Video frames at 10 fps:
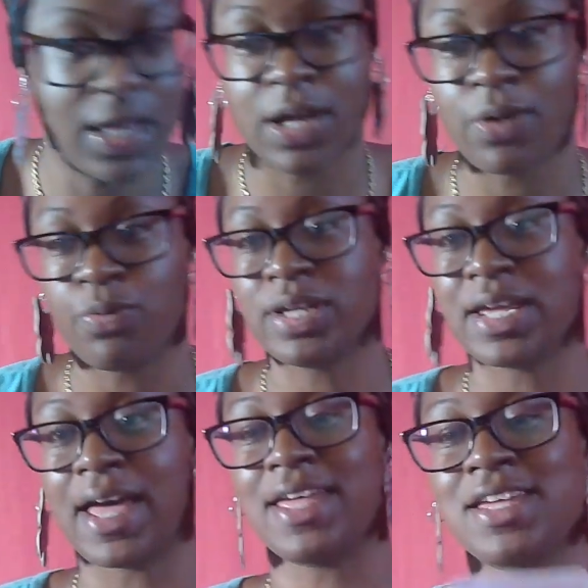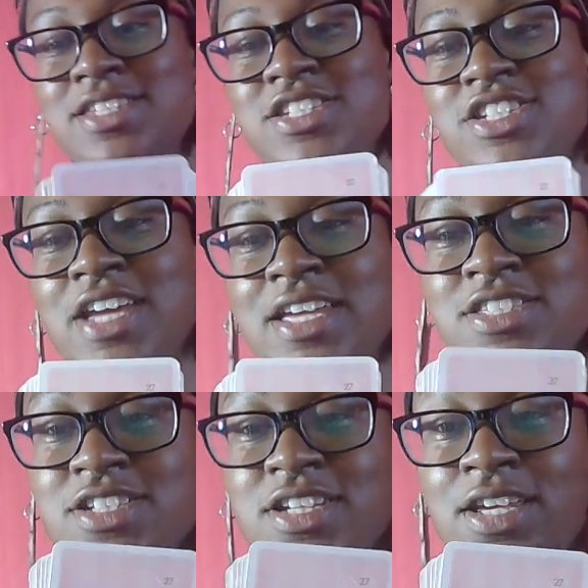we got
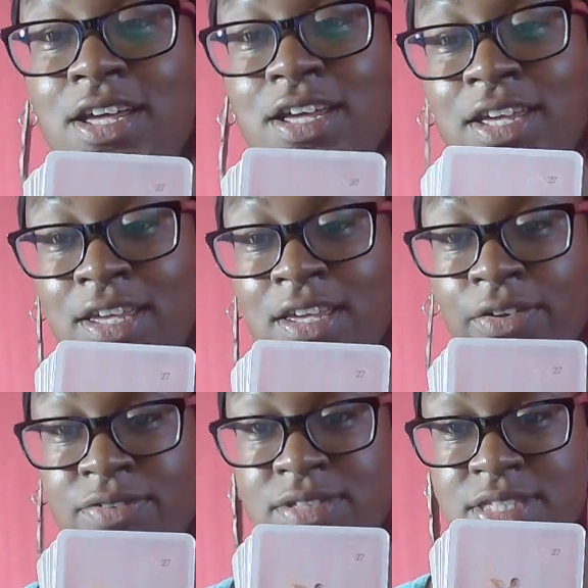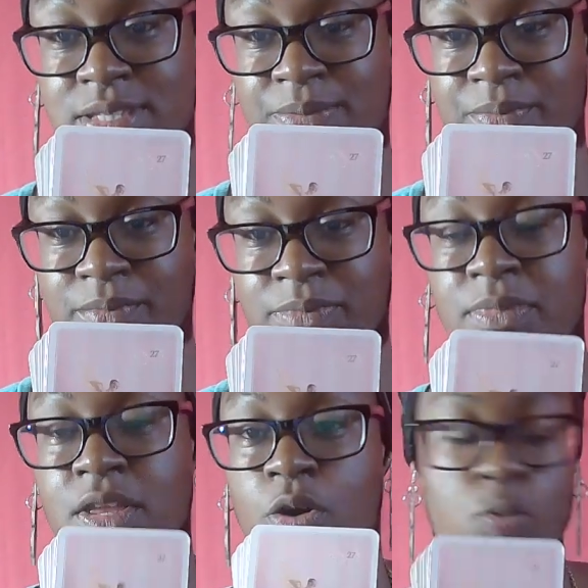exchanging gifts.
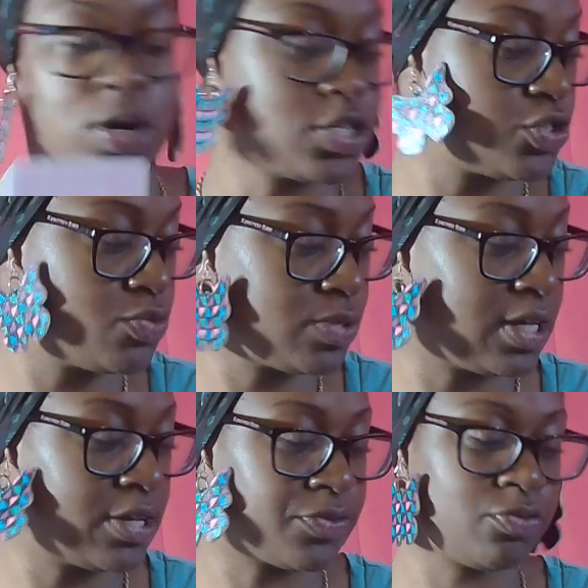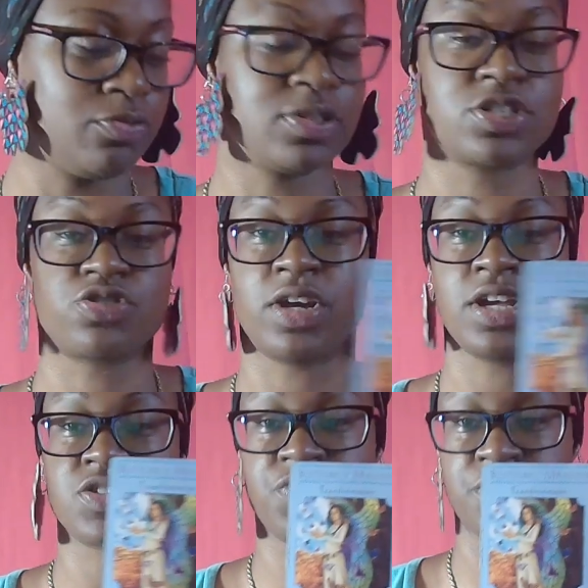Once you get through this
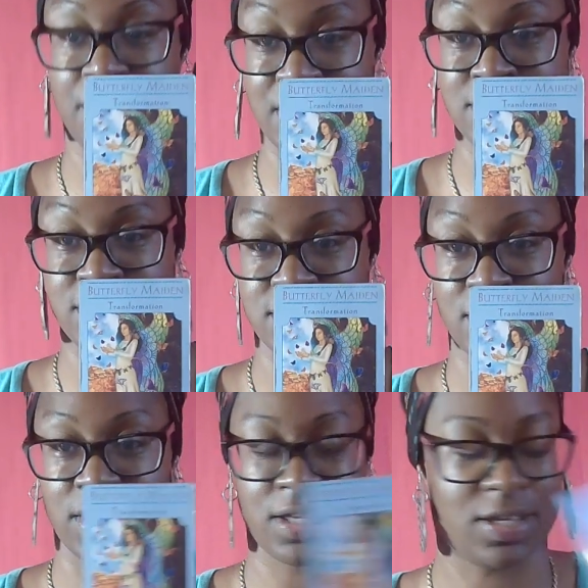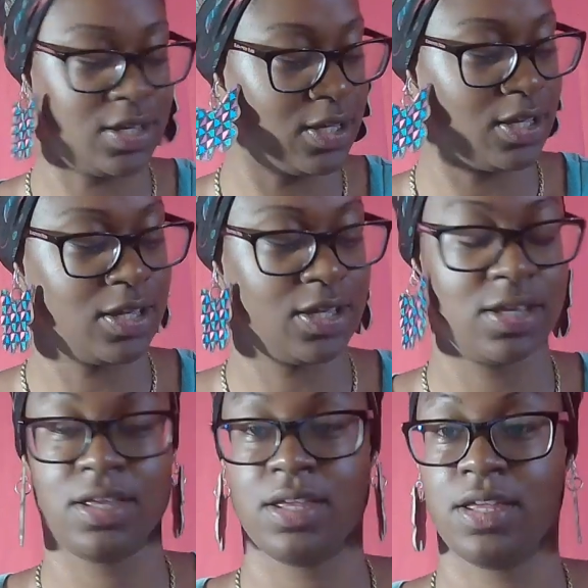transformation,
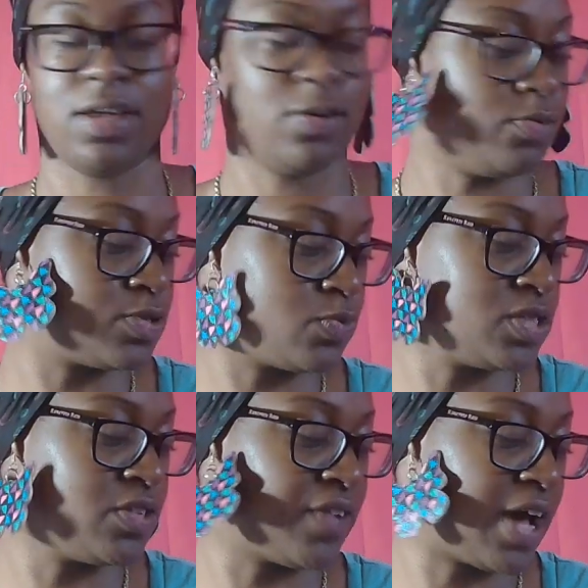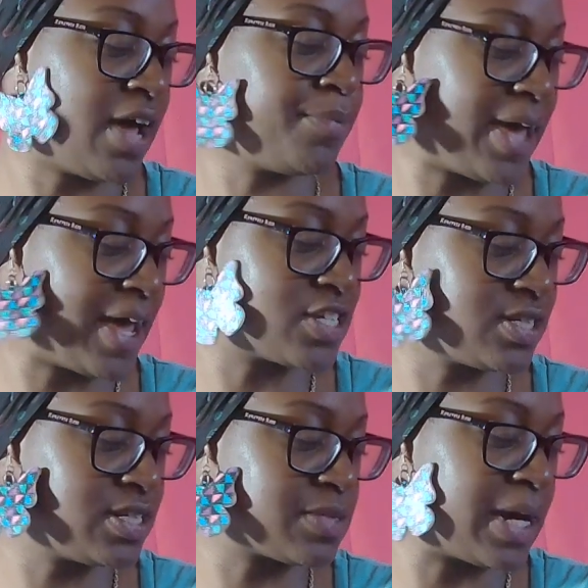which divine
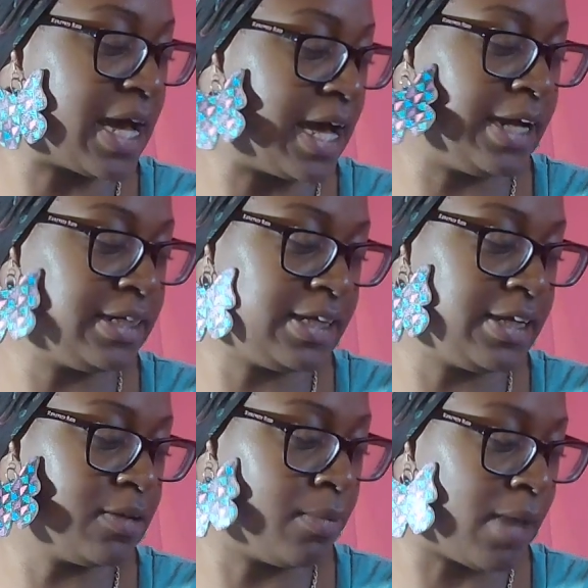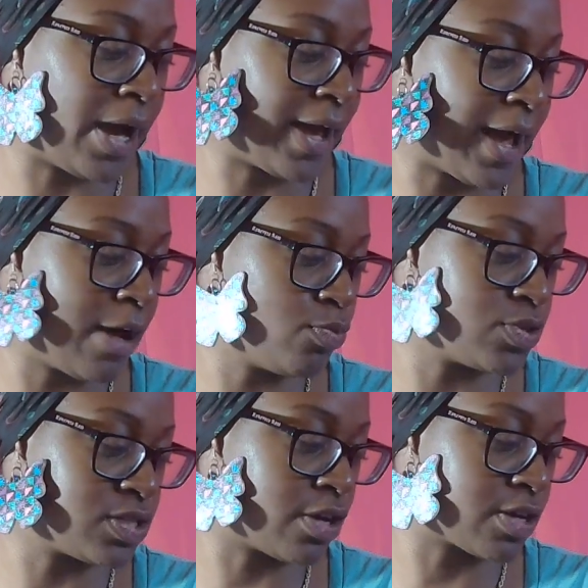passion is behind it, Maya,
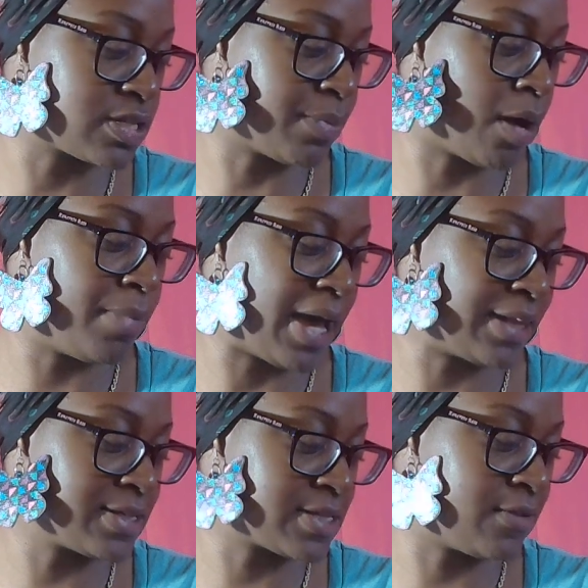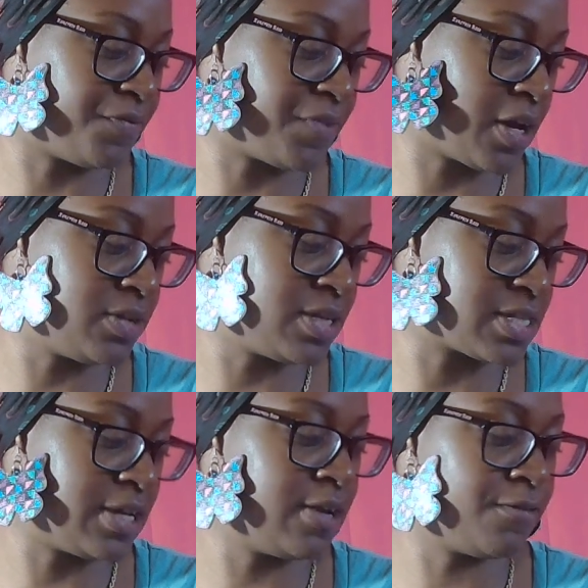which talks about balance and fairness
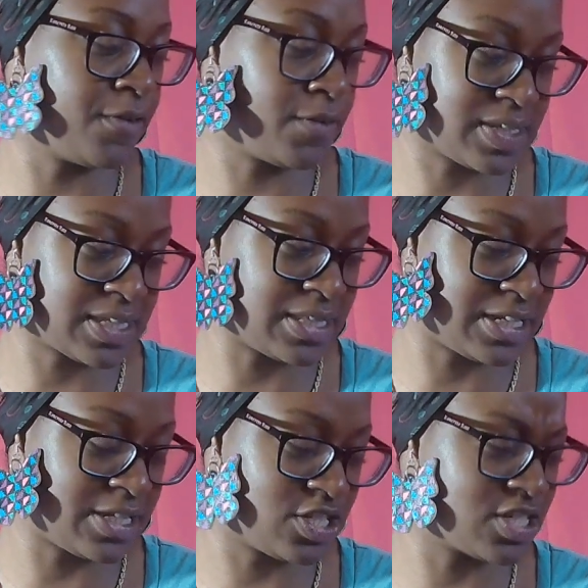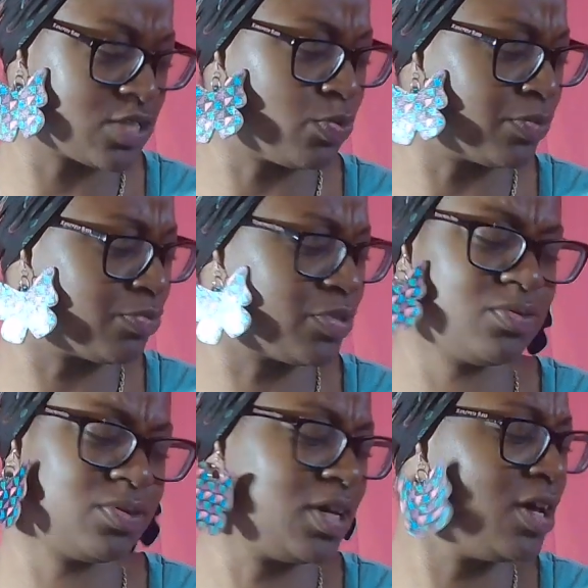and focus intentions with
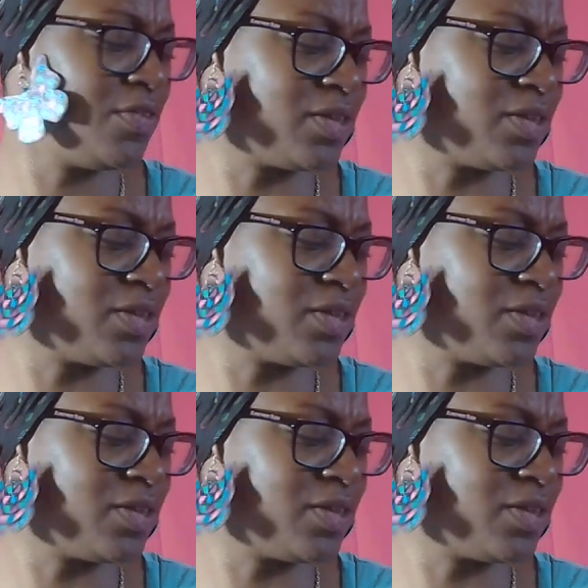the